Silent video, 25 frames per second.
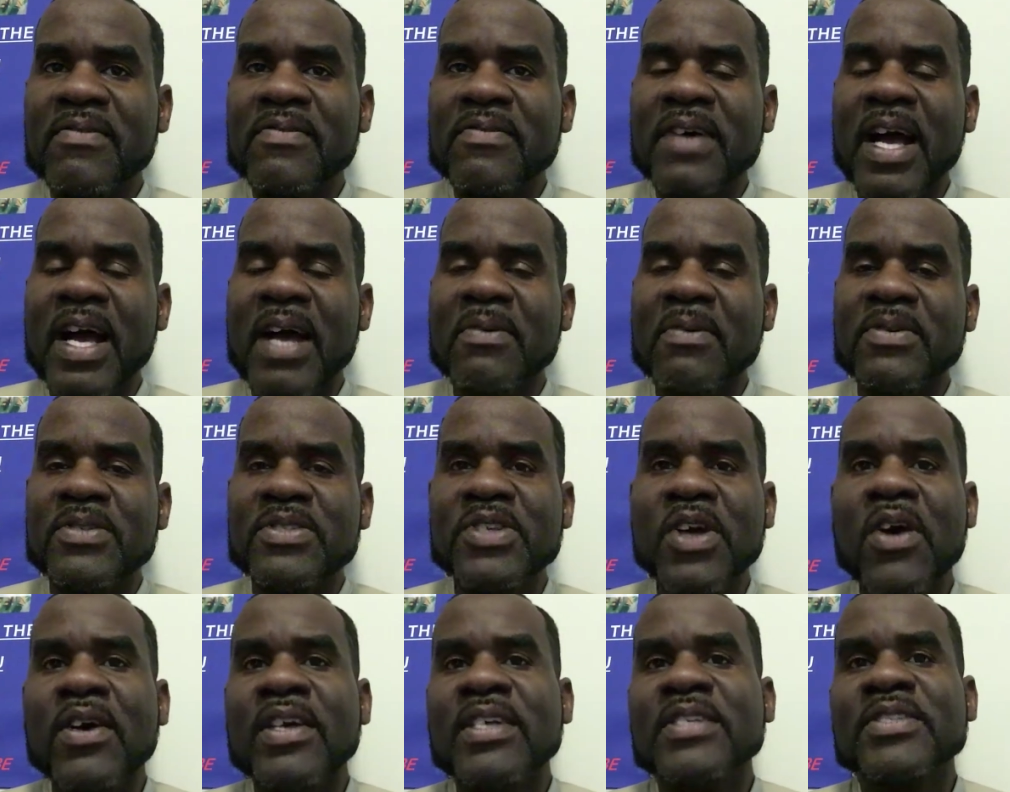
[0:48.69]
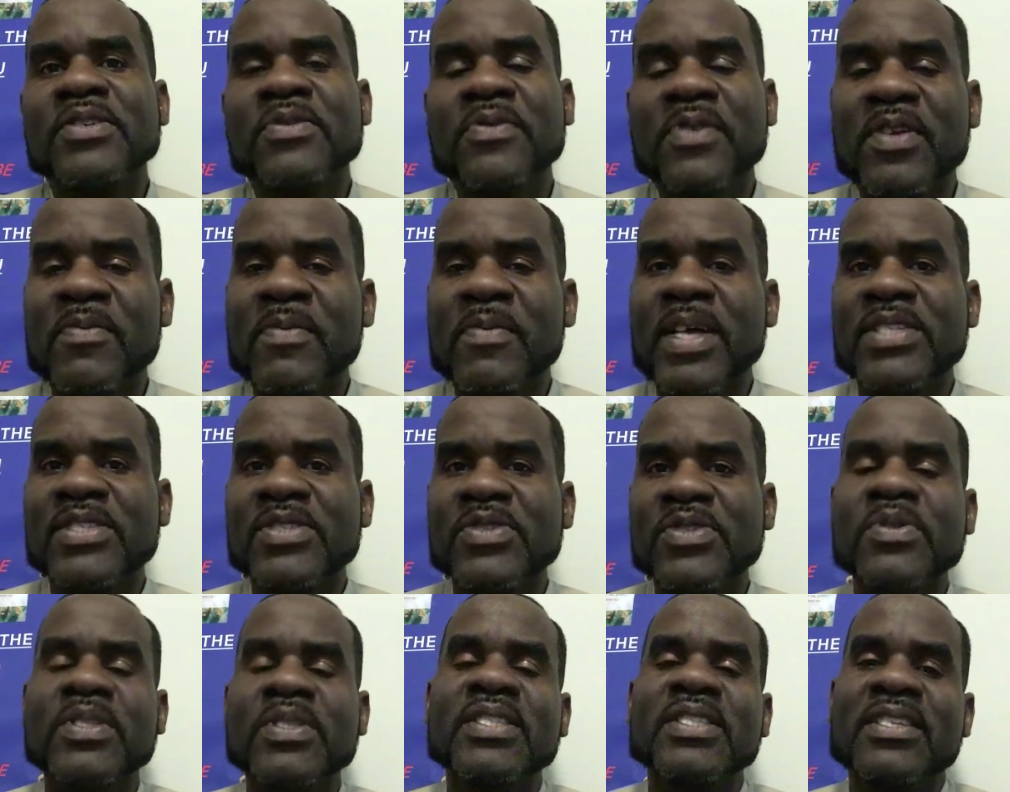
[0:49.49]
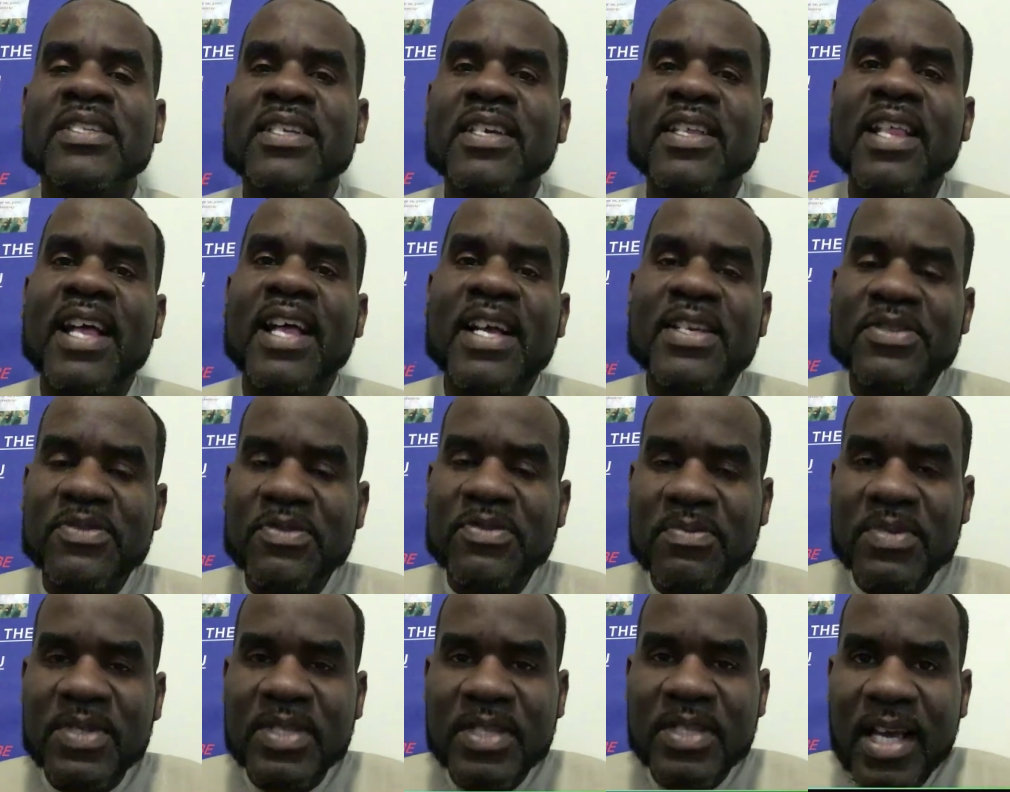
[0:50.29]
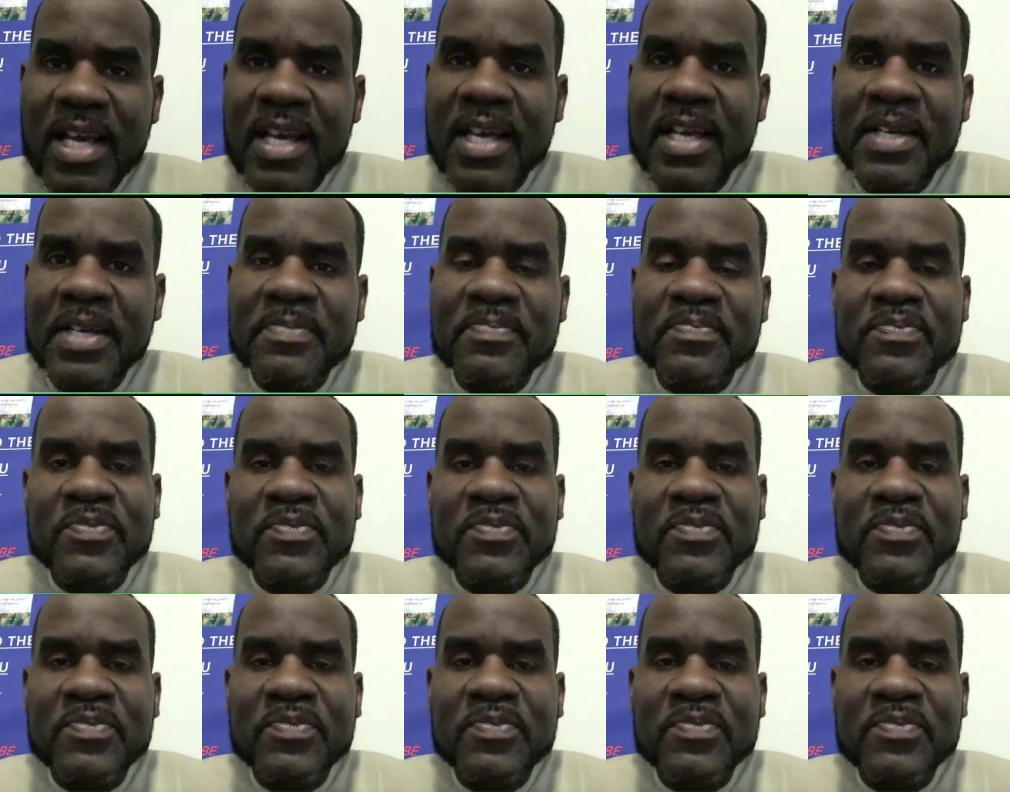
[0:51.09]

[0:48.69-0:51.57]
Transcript: I was talking to one of my students in the classroom today.